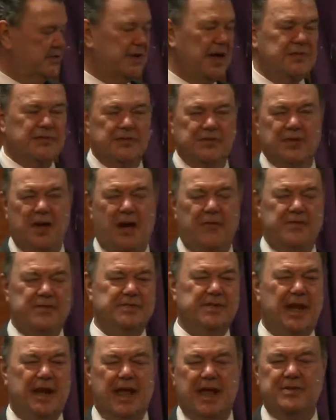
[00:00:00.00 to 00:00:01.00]
takes his
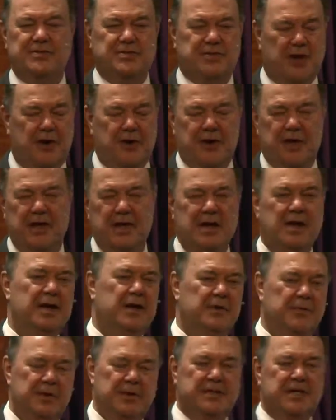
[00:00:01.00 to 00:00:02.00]
office at age 30,
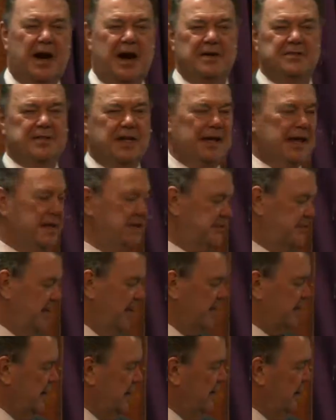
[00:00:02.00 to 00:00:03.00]
retires at age
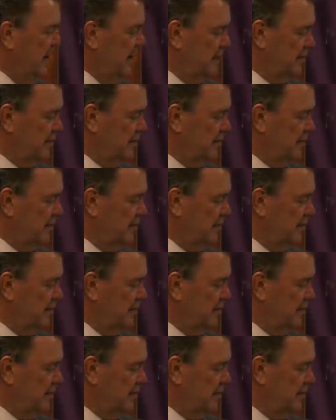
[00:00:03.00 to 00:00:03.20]
50.